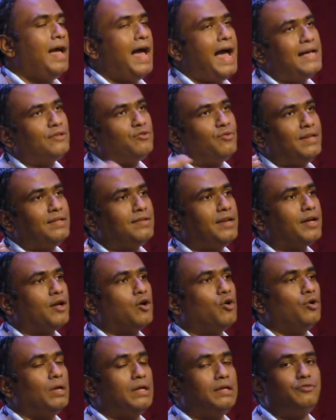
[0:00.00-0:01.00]
as well as like
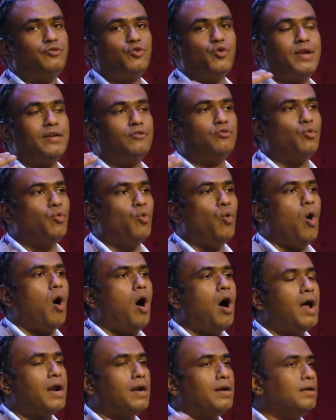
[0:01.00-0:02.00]
good students who
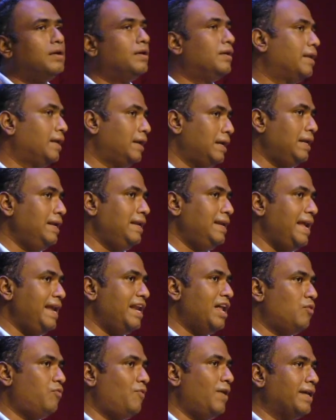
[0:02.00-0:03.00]
are in need
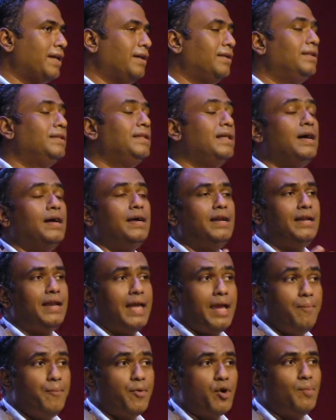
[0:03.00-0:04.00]
of like an
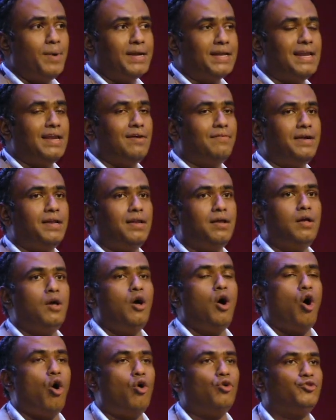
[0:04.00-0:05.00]
improvement level
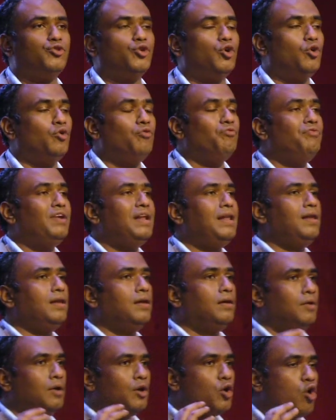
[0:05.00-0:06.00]
also will
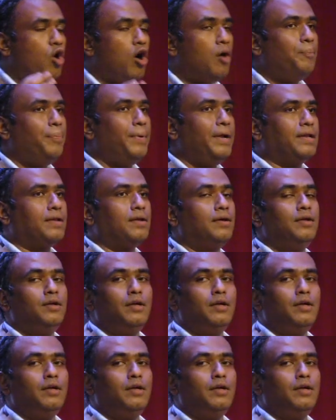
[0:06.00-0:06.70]
compete